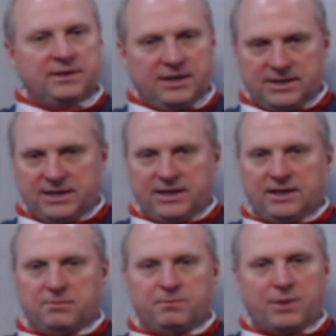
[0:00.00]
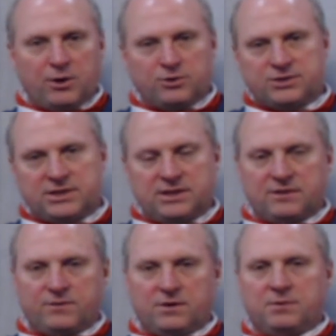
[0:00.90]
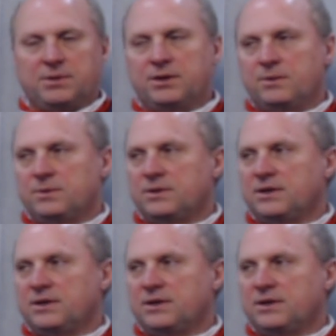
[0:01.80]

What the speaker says: did it again. Boater sitting in the front of the boat.